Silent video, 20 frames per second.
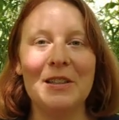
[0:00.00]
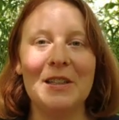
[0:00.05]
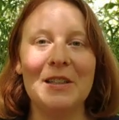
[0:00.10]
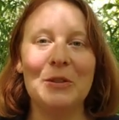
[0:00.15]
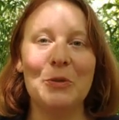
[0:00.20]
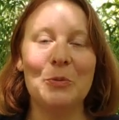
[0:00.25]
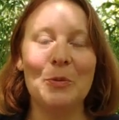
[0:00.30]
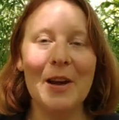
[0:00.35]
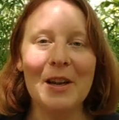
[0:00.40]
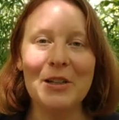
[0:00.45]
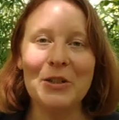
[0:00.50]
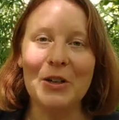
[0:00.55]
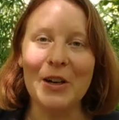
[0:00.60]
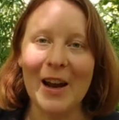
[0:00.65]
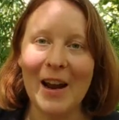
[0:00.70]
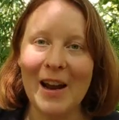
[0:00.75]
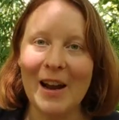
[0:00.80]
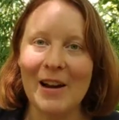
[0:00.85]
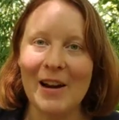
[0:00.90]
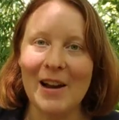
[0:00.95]
It's Ranger
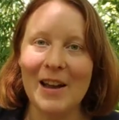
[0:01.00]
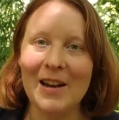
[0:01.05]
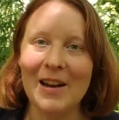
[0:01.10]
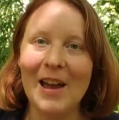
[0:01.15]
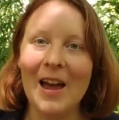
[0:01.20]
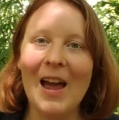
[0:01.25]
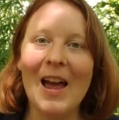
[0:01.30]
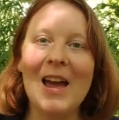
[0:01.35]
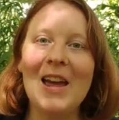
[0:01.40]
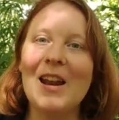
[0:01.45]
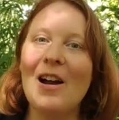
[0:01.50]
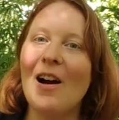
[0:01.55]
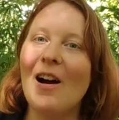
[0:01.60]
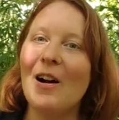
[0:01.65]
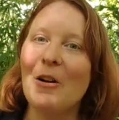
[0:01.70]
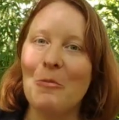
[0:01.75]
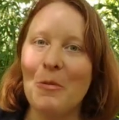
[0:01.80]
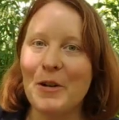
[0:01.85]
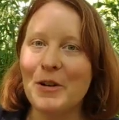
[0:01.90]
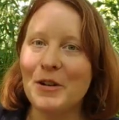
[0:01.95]
Erin, and
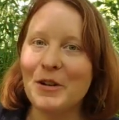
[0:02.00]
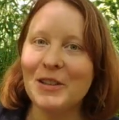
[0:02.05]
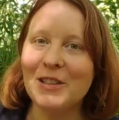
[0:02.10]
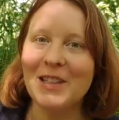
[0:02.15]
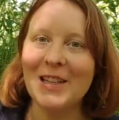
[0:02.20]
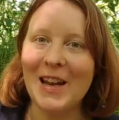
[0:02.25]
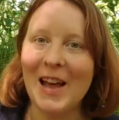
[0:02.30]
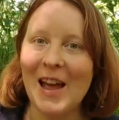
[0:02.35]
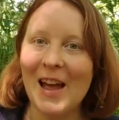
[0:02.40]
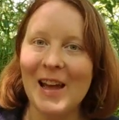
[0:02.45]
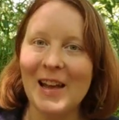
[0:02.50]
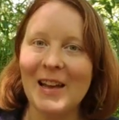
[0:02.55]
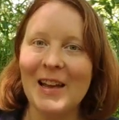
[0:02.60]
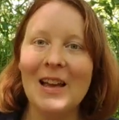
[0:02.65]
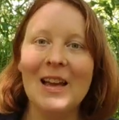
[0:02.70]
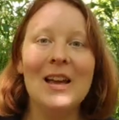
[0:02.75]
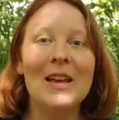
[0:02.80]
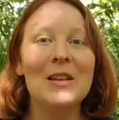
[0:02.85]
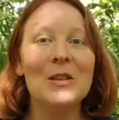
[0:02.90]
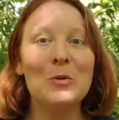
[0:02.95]
our wonder today
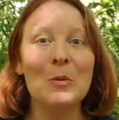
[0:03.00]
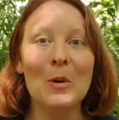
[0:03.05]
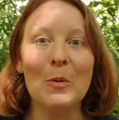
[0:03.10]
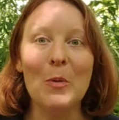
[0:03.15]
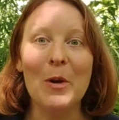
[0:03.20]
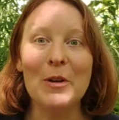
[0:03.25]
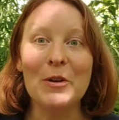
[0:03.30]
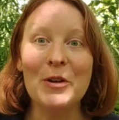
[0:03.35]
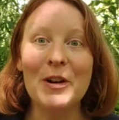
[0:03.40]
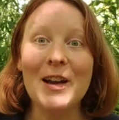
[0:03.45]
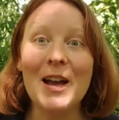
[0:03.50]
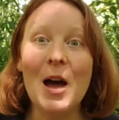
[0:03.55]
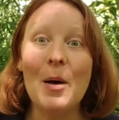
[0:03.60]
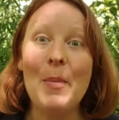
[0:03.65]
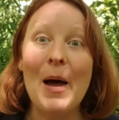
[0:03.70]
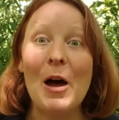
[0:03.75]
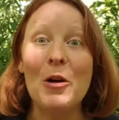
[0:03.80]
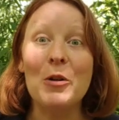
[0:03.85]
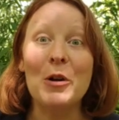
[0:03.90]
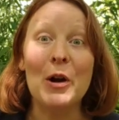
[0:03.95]
is we're wondering
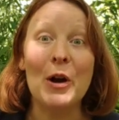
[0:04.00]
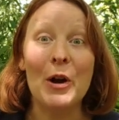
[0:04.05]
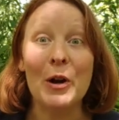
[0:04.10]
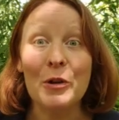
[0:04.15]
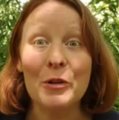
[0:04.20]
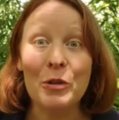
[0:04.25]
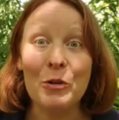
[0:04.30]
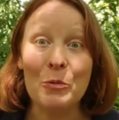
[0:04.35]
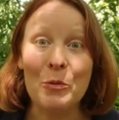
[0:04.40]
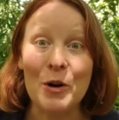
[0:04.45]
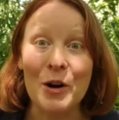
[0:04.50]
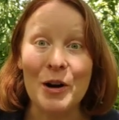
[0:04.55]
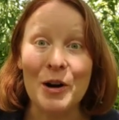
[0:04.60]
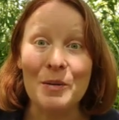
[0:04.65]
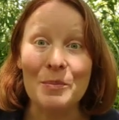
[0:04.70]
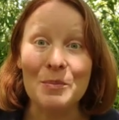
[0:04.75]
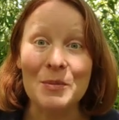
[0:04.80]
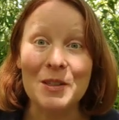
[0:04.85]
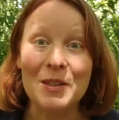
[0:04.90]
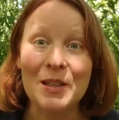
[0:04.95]
about
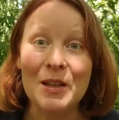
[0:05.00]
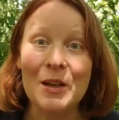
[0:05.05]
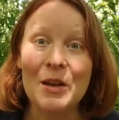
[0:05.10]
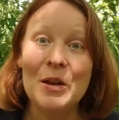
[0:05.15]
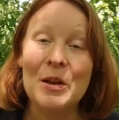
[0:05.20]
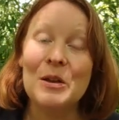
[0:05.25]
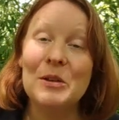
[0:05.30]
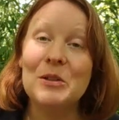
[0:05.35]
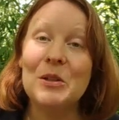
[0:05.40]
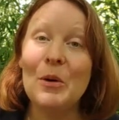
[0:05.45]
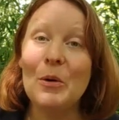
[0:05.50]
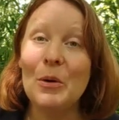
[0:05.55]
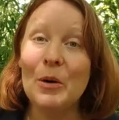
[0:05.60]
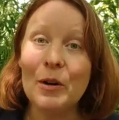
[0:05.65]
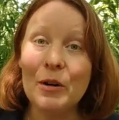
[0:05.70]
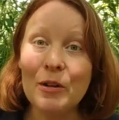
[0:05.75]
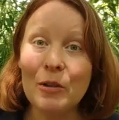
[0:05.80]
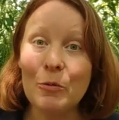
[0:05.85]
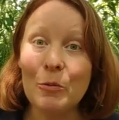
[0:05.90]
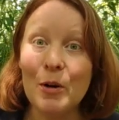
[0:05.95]
earthworms. So
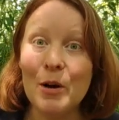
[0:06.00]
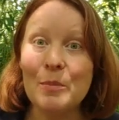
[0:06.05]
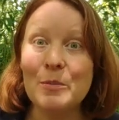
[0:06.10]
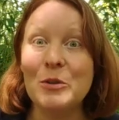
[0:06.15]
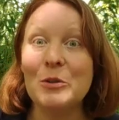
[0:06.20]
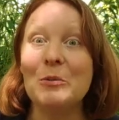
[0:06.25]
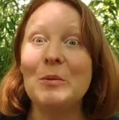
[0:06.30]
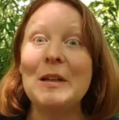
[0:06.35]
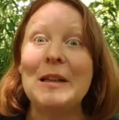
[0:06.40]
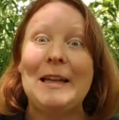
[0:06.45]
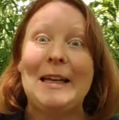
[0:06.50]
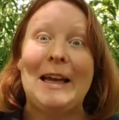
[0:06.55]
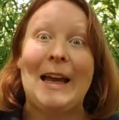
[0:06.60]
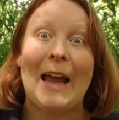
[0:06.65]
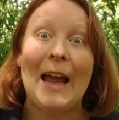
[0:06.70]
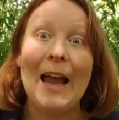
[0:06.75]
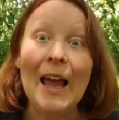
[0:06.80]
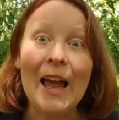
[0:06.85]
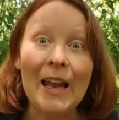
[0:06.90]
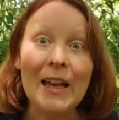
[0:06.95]
earthworms, or really
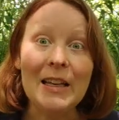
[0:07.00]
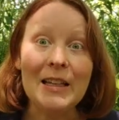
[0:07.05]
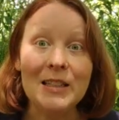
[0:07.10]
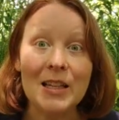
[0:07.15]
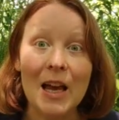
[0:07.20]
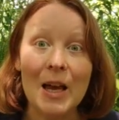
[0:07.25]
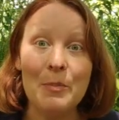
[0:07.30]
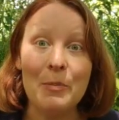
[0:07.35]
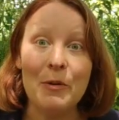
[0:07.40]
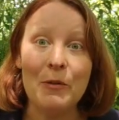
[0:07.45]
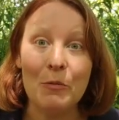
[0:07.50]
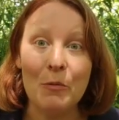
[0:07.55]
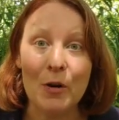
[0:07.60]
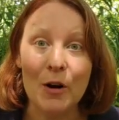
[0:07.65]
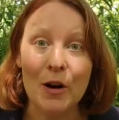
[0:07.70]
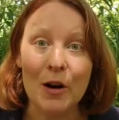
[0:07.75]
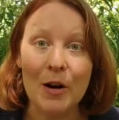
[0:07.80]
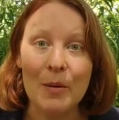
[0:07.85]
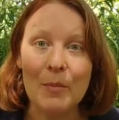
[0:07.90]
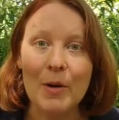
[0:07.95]
any type of
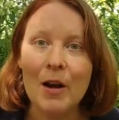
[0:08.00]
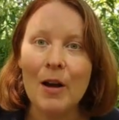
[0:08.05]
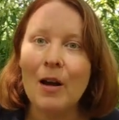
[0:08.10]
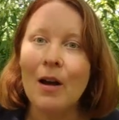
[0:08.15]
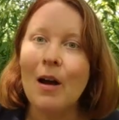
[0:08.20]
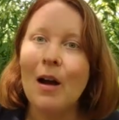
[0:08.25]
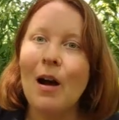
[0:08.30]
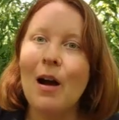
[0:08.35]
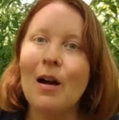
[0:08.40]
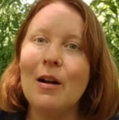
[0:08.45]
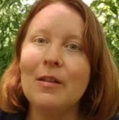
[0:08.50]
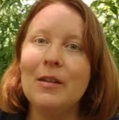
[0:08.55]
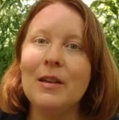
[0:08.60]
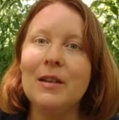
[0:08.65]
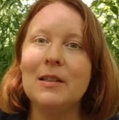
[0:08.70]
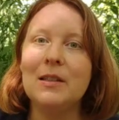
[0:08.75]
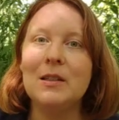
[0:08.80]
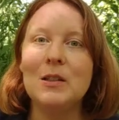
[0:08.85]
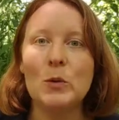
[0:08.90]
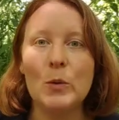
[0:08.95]
worm, are
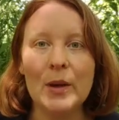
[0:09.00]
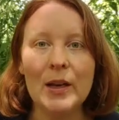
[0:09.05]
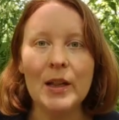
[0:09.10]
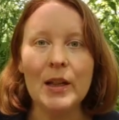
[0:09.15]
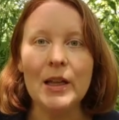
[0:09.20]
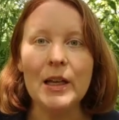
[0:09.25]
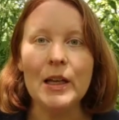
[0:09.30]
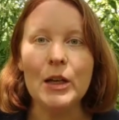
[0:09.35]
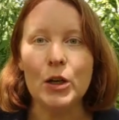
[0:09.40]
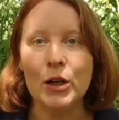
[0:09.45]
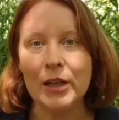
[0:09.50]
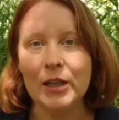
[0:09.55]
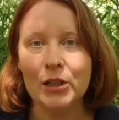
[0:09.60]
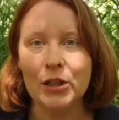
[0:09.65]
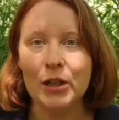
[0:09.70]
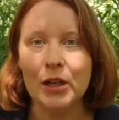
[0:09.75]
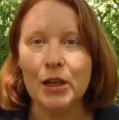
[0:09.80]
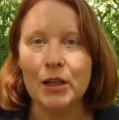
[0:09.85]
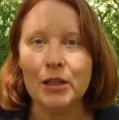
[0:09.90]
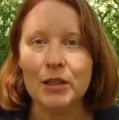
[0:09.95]
these squiggly
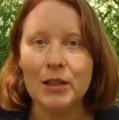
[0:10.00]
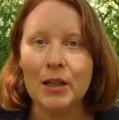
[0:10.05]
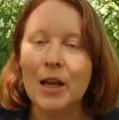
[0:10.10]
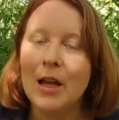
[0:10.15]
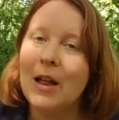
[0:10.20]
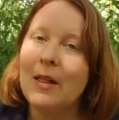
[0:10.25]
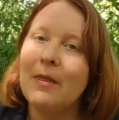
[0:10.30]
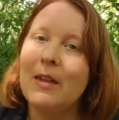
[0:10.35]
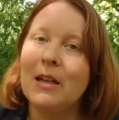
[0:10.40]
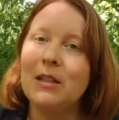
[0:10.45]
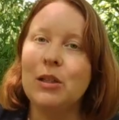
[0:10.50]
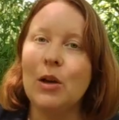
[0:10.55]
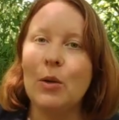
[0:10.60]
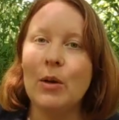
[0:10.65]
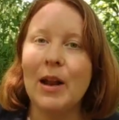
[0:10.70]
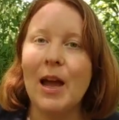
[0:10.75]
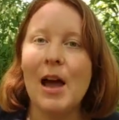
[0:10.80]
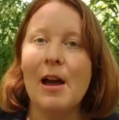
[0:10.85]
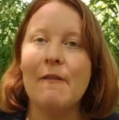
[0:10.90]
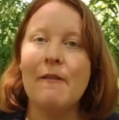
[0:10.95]
creatures that
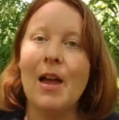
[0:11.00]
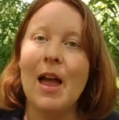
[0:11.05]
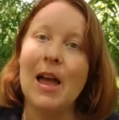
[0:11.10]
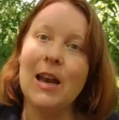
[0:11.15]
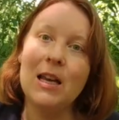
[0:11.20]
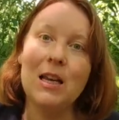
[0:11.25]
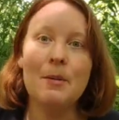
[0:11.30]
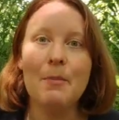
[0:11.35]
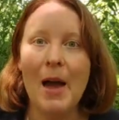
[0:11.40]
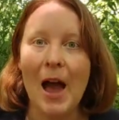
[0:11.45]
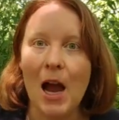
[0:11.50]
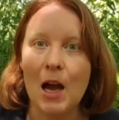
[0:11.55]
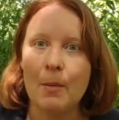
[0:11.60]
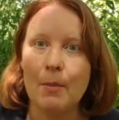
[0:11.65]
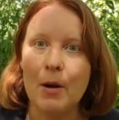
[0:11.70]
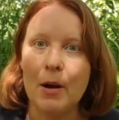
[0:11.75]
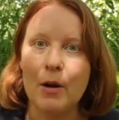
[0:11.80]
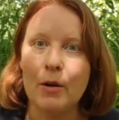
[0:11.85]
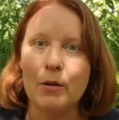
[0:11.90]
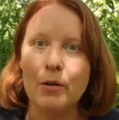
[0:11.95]
don't have any
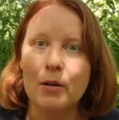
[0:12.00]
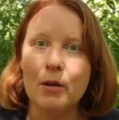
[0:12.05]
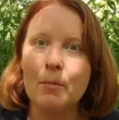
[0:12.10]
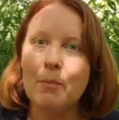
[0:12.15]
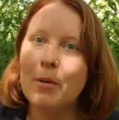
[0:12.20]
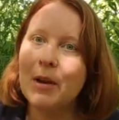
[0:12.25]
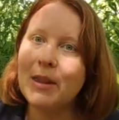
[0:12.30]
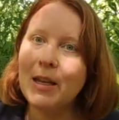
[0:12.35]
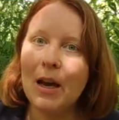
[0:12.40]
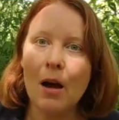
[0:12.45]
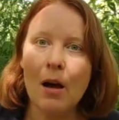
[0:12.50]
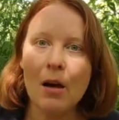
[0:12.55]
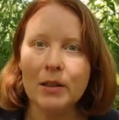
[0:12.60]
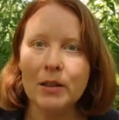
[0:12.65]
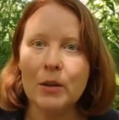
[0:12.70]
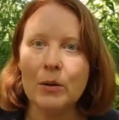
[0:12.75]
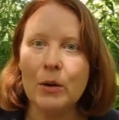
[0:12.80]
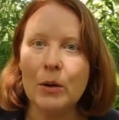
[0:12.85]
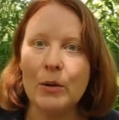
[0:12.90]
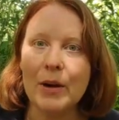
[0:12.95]
backbone, but they
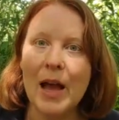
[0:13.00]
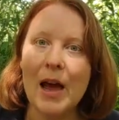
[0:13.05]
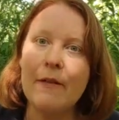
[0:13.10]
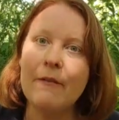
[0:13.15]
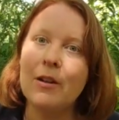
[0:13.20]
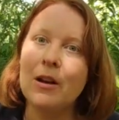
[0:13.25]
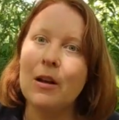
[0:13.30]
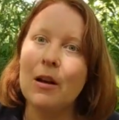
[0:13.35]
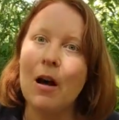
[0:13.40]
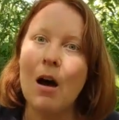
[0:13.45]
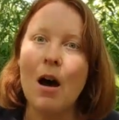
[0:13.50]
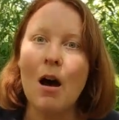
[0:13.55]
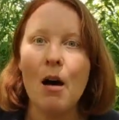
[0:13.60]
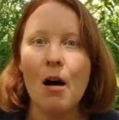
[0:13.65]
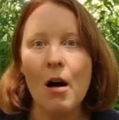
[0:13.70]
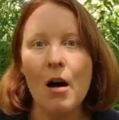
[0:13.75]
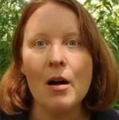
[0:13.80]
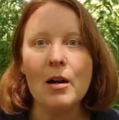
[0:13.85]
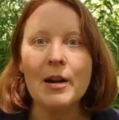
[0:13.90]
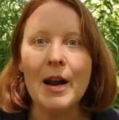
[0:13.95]
also don't have a
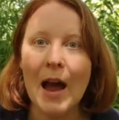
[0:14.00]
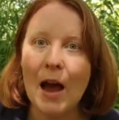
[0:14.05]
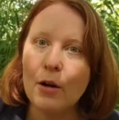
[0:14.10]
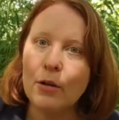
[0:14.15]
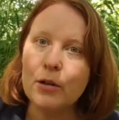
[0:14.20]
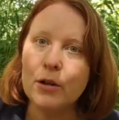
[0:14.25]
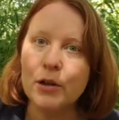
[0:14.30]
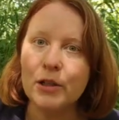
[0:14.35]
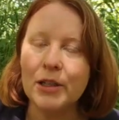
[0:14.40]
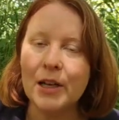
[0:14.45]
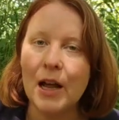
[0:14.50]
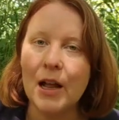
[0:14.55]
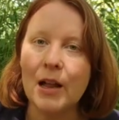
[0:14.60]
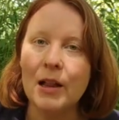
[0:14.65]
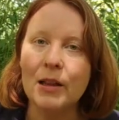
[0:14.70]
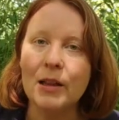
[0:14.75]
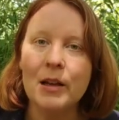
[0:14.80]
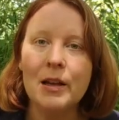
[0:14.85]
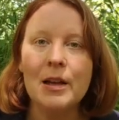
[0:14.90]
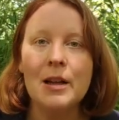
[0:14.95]
hard outer
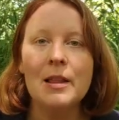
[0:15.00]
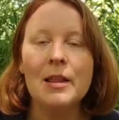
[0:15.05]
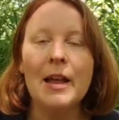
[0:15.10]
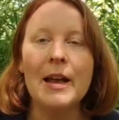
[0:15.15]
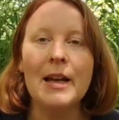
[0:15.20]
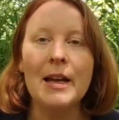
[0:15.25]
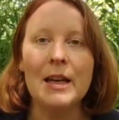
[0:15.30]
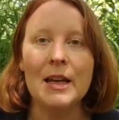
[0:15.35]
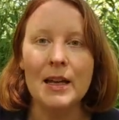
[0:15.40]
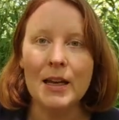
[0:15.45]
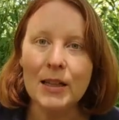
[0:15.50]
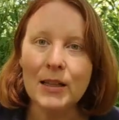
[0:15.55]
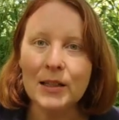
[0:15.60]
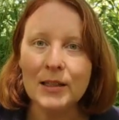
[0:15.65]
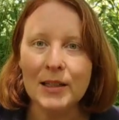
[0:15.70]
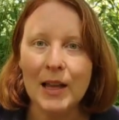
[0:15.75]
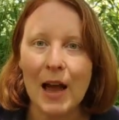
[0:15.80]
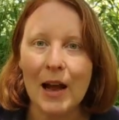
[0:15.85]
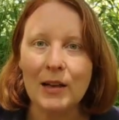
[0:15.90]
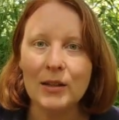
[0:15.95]
shell like an
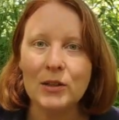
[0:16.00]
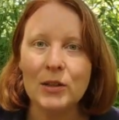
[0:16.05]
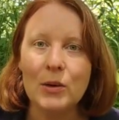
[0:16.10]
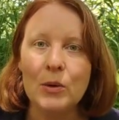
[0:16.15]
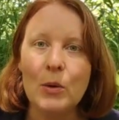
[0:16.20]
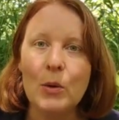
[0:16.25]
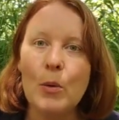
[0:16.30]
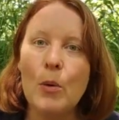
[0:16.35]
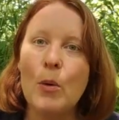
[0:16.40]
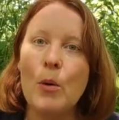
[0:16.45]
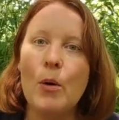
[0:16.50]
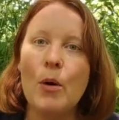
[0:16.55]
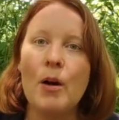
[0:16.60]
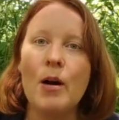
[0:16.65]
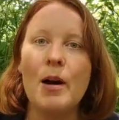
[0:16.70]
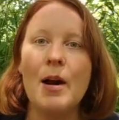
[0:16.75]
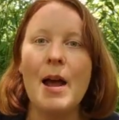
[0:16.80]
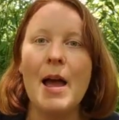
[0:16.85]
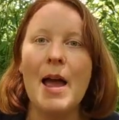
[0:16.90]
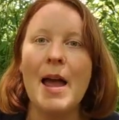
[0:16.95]
insect
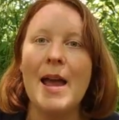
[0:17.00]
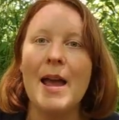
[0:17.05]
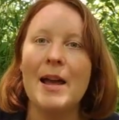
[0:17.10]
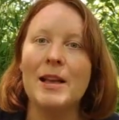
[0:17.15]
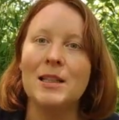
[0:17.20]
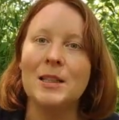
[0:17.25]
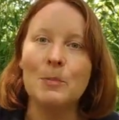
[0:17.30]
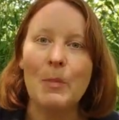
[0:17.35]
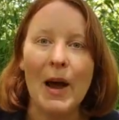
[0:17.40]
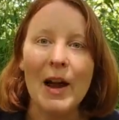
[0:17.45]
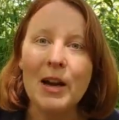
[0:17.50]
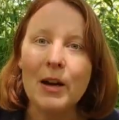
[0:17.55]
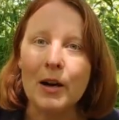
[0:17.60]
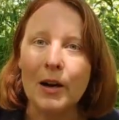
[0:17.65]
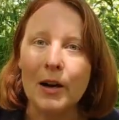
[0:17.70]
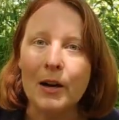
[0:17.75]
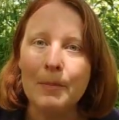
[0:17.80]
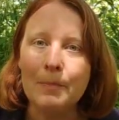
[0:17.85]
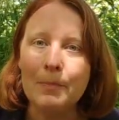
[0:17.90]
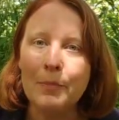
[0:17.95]
or a
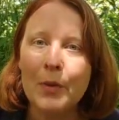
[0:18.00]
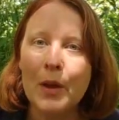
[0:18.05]
spider.